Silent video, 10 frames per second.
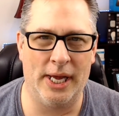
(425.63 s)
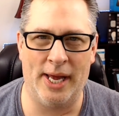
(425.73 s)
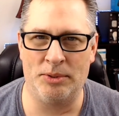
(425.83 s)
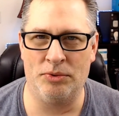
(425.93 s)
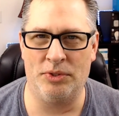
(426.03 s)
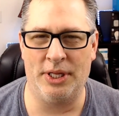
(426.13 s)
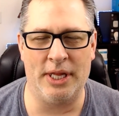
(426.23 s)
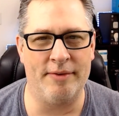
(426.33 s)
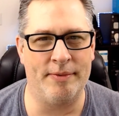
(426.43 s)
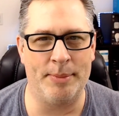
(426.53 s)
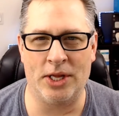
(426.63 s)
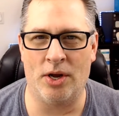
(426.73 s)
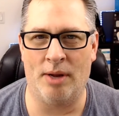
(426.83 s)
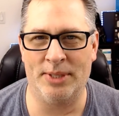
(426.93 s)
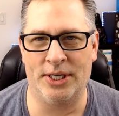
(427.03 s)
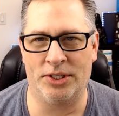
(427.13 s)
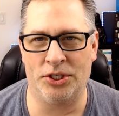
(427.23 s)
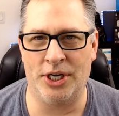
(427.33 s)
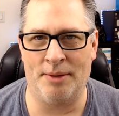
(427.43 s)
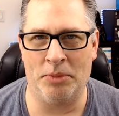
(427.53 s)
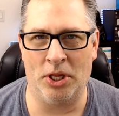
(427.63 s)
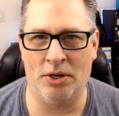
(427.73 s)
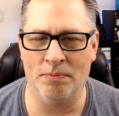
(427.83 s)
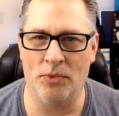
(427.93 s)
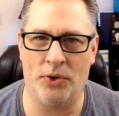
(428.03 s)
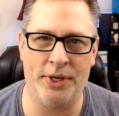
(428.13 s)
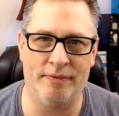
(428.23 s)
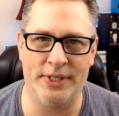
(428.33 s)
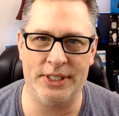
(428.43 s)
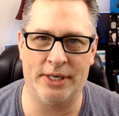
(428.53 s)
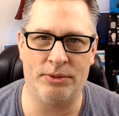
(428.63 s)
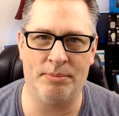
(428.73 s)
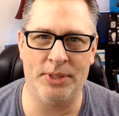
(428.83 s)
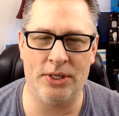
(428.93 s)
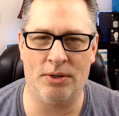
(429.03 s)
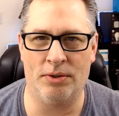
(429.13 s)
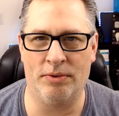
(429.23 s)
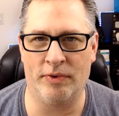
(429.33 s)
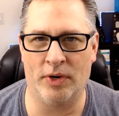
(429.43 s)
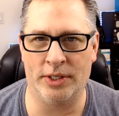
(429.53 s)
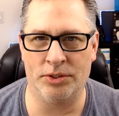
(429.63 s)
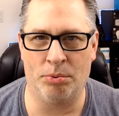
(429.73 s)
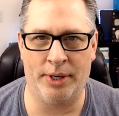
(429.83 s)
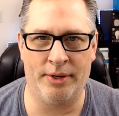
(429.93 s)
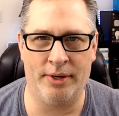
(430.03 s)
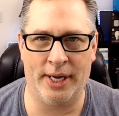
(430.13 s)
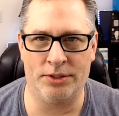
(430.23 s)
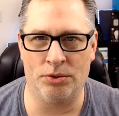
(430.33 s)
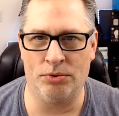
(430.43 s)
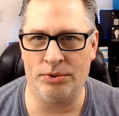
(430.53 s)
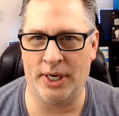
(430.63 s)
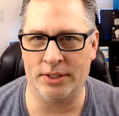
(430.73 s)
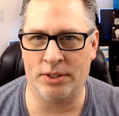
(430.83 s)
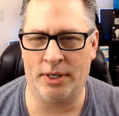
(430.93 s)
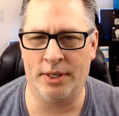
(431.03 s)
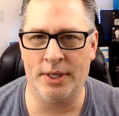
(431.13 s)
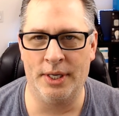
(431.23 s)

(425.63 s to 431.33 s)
absolutely leave them in the comment section down below, or you can reach out to me over on Twitter at Skool's Tech Talk.